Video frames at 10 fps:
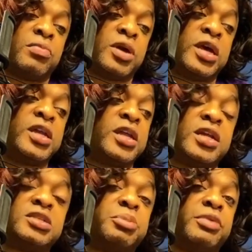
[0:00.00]
He didn't
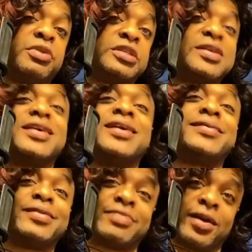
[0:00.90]
experience
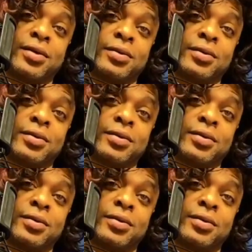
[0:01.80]
anything.